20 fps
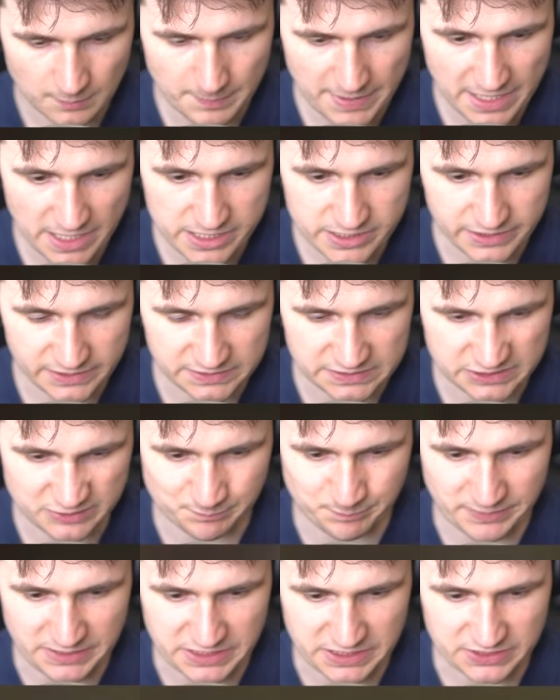A man needs
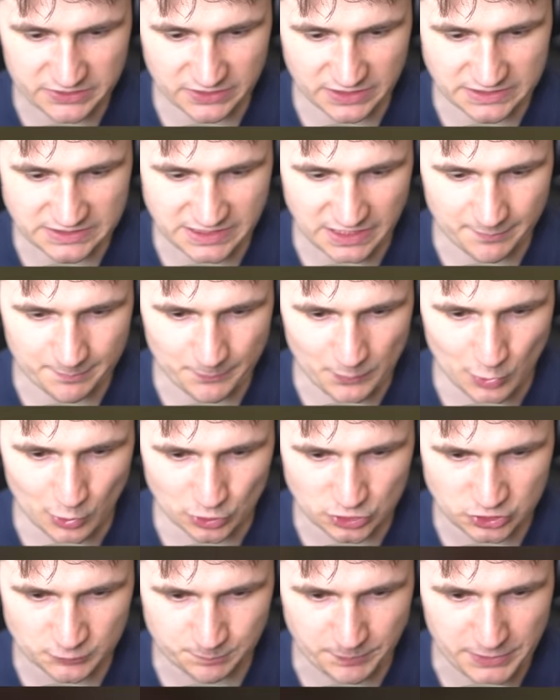speed. Let's get more
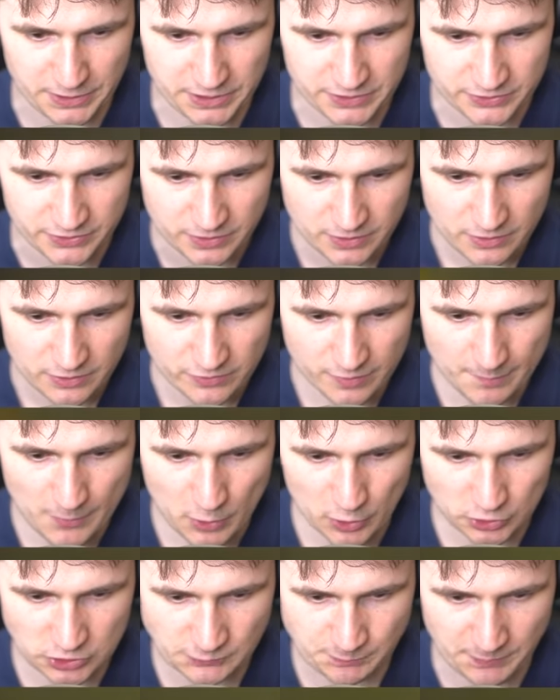speed. The
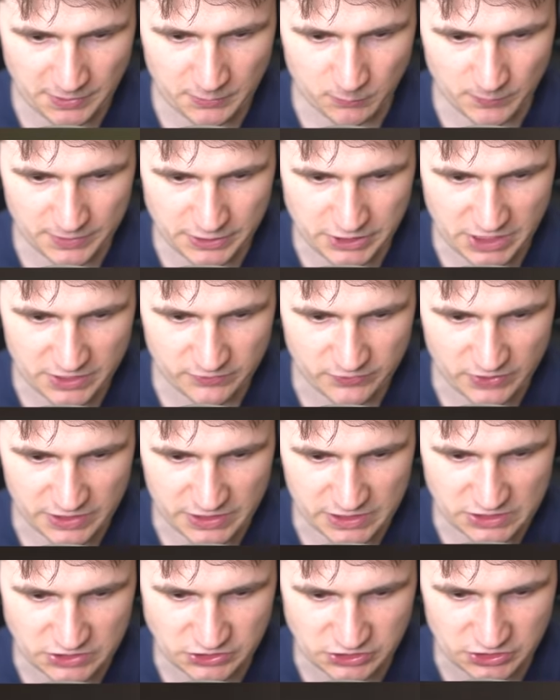more speed we get, the
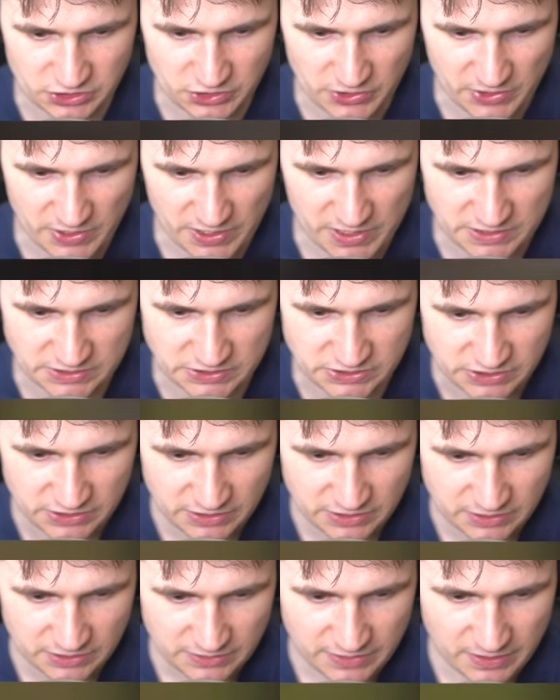easier it is.
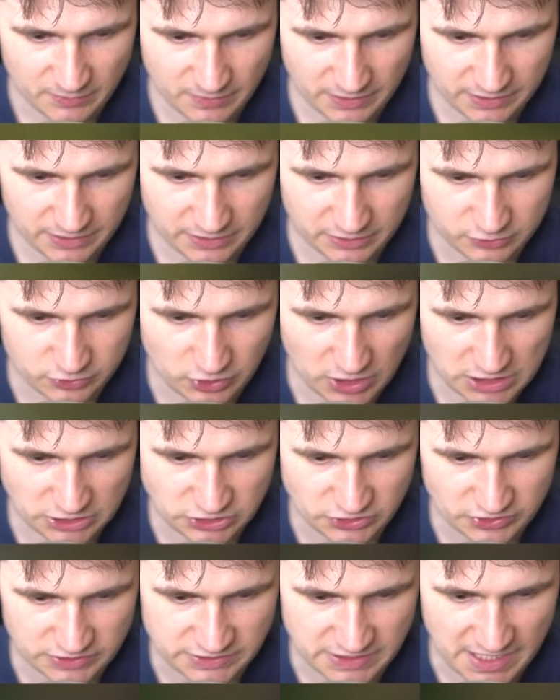Now I gotta dodge
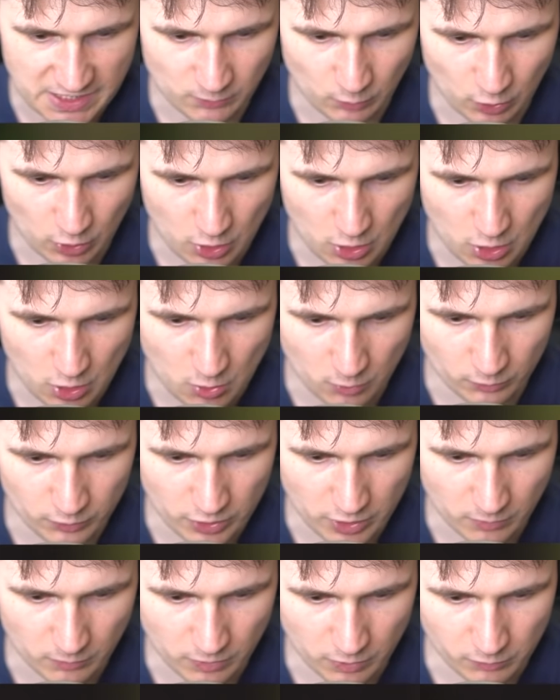this out. Oh
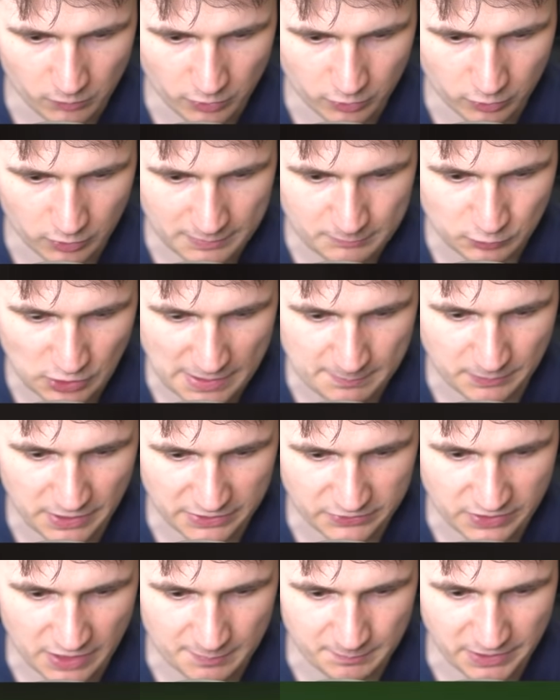no, oh no, no, I'm, I'm,
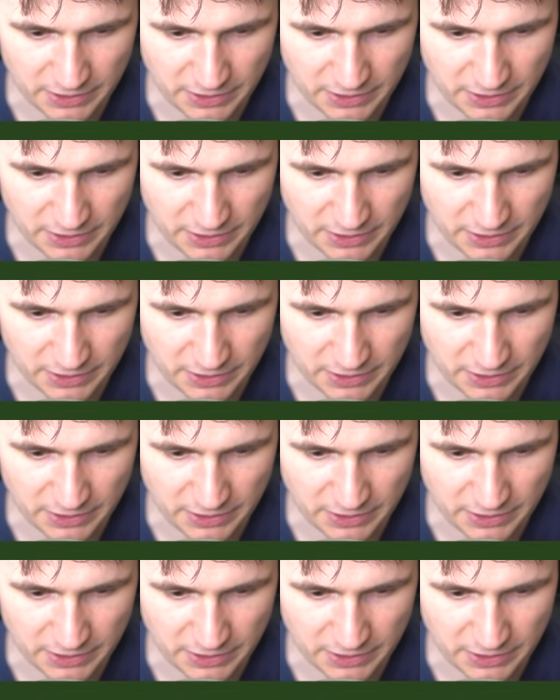get, I'm